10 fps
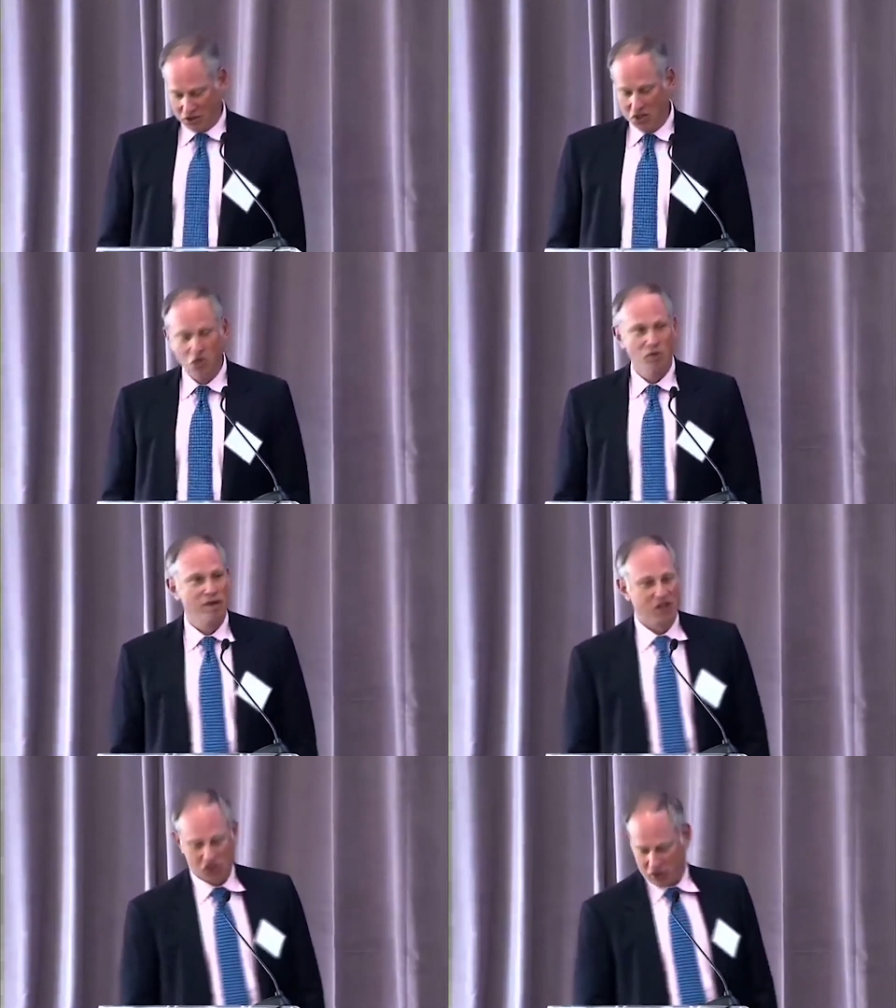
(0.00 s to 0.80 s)
New
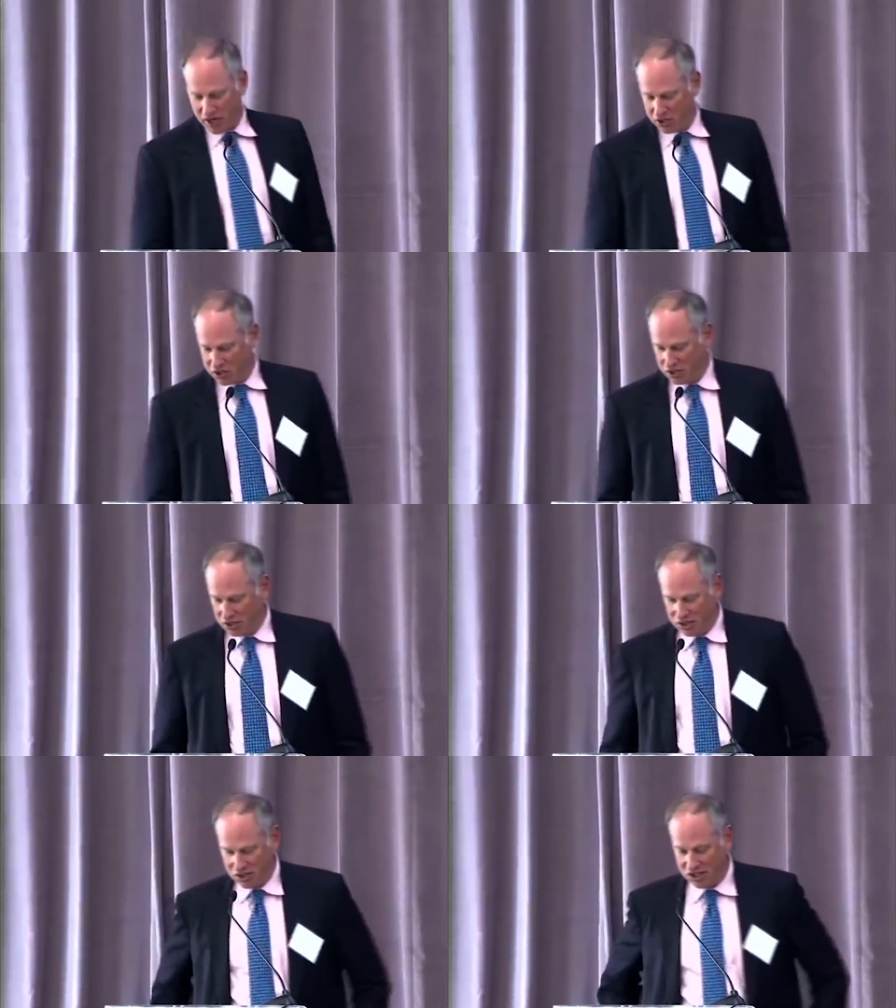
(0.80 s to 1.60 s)

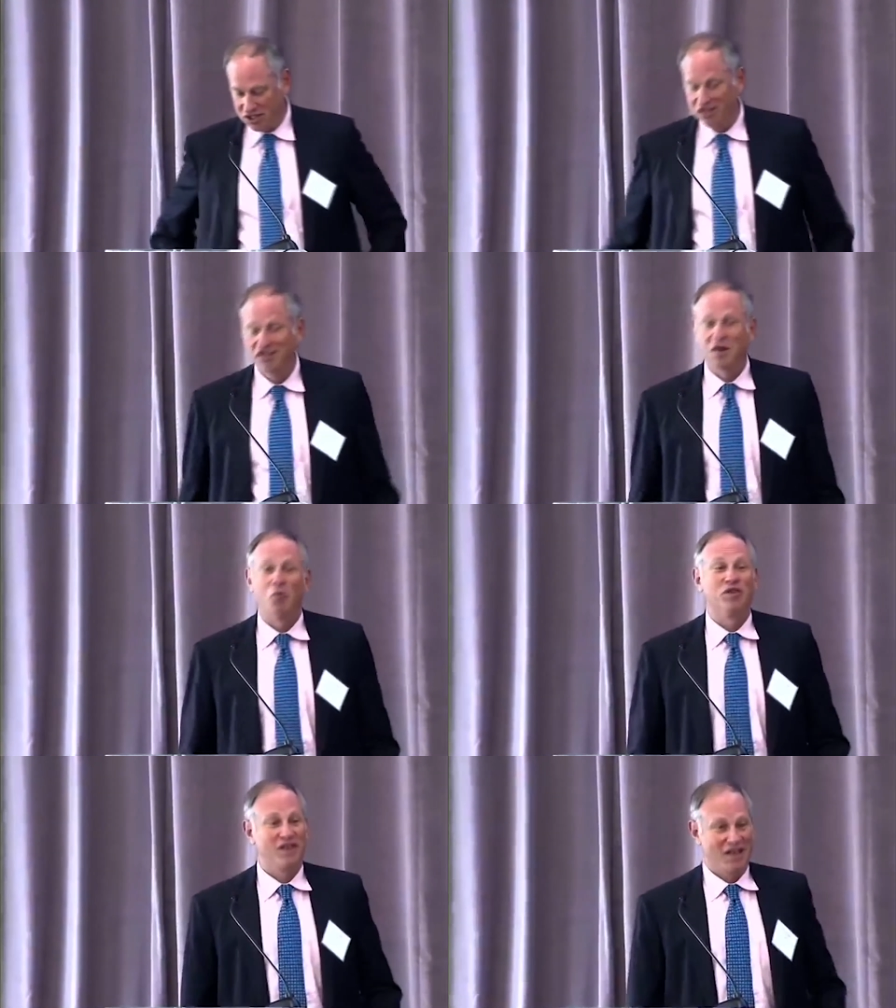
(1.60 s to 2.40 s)
administrations, some
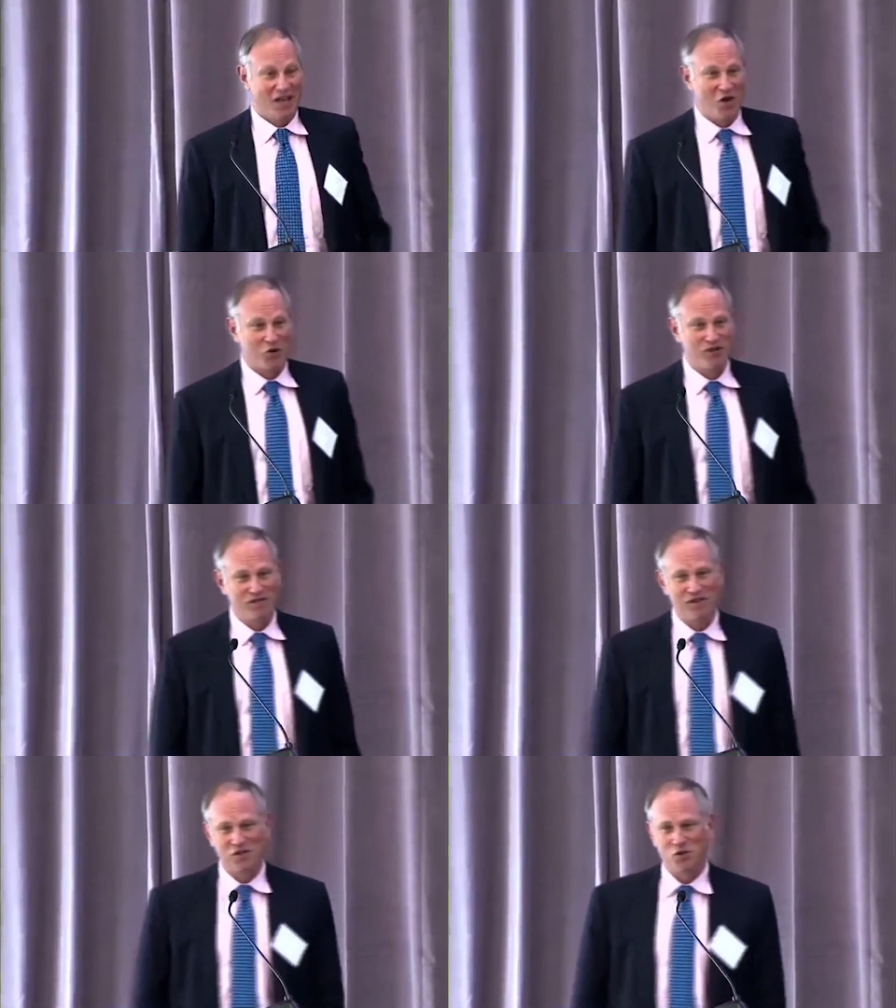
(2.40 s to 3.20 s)
with increased
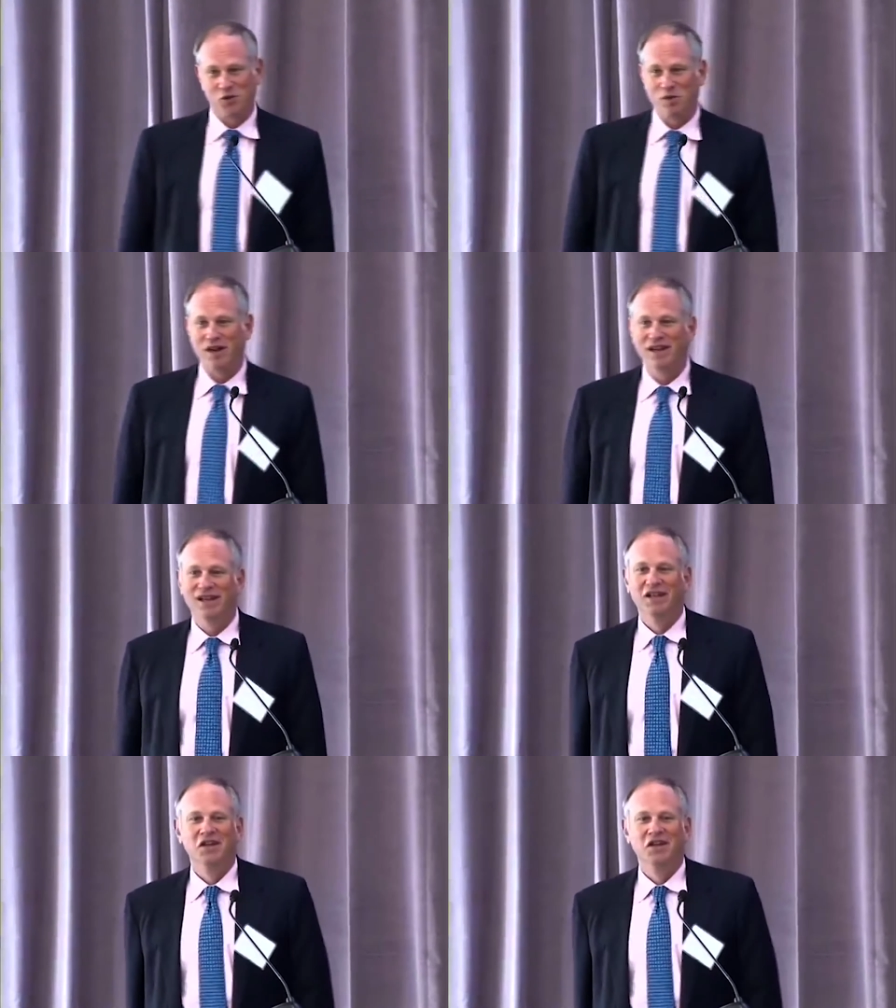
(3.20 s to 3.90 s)
fiscal spending,